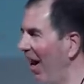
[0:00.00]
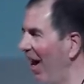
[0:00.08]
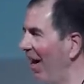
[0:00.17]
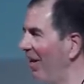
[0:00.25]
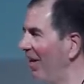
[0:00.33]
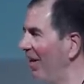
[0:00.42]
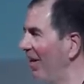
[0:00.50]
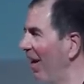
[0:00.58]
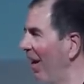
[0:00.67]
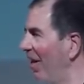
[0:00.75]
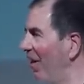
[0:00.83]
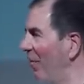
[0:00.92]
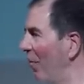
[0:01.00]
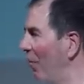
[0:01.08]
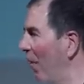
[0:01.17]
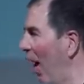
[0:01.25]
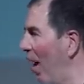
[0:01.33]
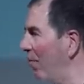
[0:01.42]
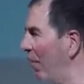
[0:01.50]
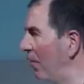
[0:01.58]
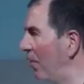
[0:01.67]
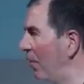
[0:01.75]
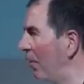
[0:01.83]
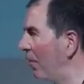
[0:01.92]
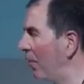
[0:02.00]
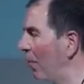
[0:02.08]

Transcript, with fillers: and, and this is what happens to us.